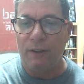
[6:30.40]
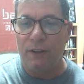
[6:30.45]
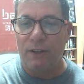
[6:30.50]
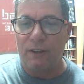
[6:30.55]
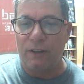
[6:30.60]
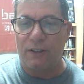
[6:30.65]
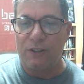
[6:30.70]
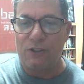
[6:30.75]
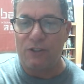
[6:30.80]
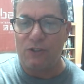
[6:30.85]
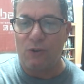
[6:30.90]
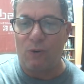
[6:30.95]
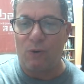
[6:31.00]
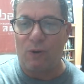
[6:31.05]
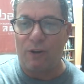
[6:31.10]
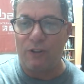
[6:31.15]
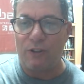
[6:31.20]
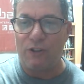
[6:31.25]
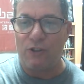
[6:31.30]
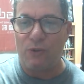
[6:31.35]
Let's go
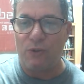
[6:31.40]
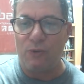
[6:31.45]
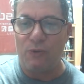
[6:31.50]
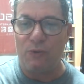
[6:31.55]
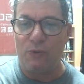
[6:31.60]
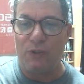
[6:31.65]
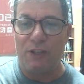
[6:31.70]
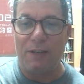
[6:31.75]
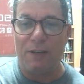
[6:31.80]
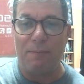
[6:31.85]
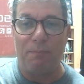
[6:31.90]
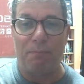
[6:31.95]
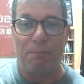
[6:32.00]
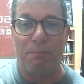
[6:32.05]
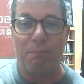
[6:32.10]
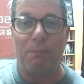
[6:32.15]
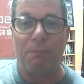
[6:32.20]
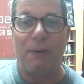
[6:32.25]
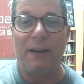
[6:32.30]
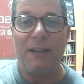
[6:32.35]
on to the
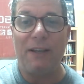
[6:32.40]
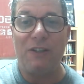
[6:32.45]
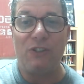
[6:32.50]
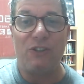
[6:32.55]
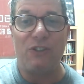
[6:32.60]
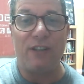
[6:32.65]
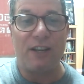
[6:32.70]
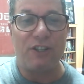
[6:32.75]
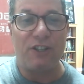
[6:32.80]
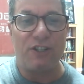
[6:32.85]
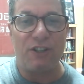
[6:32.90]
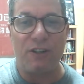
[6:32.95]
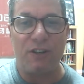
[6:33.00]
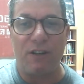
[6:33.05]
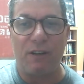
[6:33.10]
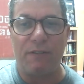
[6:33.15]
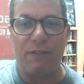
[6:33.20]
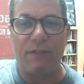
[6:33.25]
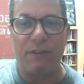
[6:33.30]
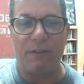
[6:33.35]
bike section
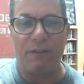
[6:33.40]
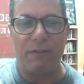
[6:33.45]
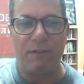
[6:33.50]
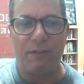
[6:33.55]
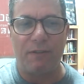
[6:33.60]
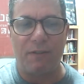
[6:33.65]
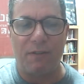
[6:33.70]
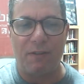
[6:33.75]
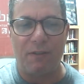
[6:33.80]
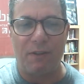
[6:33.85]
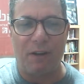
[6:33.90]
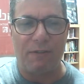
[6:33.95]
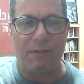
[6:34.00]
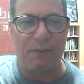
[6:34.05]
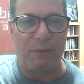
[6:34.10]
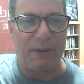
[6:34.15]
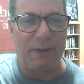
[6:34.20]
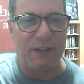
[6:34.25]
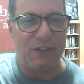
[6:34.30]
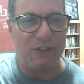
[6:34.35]
of the
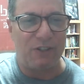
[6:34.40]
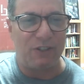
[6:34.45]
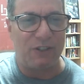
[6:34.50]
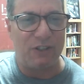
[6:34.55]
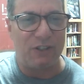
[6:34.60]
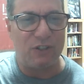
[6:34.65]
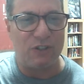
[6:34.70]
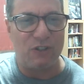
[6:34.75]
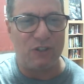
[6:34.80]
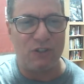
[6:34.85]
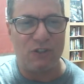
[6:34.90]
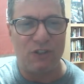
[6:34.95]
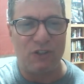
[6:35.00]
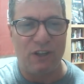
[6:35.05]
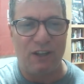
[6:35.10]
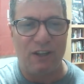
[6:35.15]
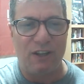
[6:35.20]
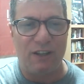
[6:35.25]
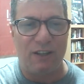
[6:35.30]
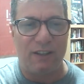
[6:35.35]
race, and this
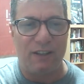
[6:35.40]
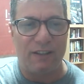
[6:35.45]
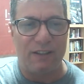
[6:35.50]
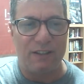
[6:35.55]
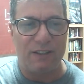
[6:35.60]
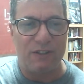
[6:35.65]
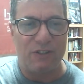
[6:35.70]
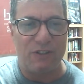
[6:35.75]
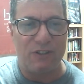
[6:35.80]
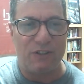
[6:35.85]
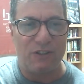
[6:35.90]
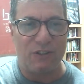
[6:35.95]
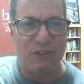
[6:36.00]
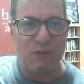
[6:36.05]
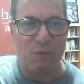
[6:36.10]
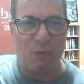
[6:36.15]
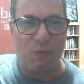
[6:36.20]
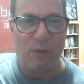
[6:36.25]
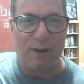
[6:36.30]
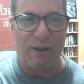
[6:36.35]

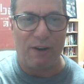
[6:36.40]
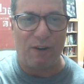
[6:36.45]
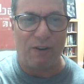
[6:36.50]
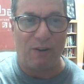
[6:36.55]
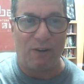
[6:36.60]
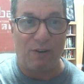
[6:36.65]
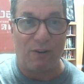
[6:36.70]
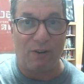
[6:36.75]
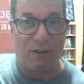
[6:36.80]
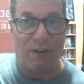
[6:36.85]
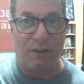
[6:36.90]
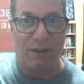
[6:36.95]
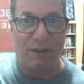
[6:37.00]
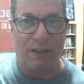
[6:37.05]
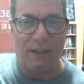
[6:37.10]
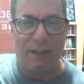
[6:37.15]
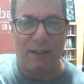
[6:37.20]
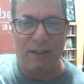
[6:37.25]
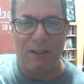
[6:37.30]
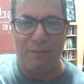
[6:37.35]
is where
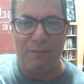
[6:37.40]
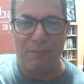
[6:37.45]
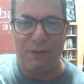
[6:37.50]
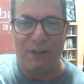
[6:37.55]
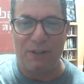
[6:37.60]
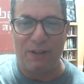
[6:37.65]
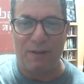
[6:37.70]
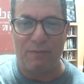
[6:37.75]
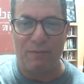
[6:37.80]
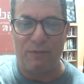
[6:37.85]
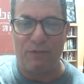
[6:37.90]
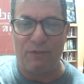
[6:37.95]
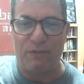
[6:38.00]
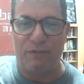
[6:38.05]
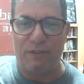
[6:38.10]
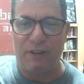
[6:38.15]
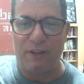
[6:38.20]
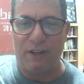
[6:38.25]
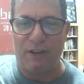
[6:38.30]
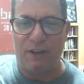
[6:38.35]
it becomes
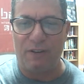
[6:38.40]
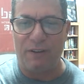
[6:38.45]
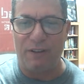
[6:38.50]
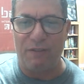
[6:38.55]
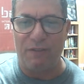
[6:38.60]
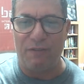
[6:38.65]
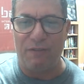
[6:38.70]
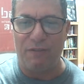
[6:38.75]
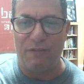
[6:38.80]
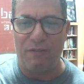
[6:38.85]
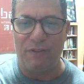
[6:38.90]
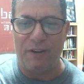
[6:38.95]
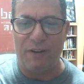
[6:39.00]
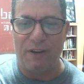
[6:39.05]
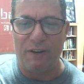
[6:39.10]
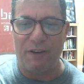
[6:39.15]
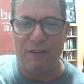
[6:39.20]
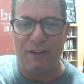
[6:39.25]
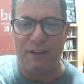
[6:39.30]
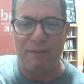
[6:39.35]
very,
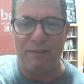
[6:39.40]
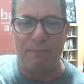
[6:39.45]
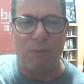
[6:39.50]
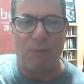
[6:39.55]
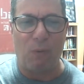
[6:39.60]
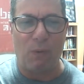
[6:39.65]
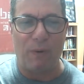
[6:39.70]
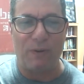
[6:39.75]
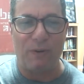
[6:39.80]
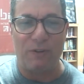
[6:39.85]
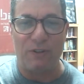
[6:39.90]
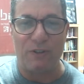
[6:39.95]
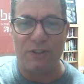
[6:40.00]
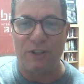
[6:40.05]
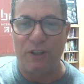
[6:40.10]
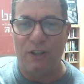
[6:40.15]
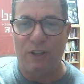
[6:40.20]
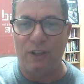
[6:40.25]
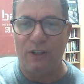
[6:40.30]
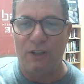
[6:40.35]
very important
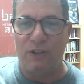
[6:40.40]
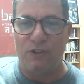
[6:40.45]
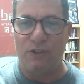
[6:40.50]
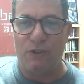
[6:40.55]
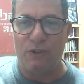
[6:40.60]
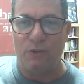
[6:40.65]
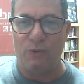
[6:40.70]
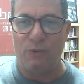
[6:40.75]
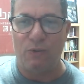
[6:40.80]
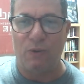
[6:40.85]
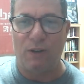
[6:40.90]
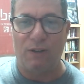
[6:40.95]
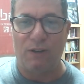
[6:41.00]
to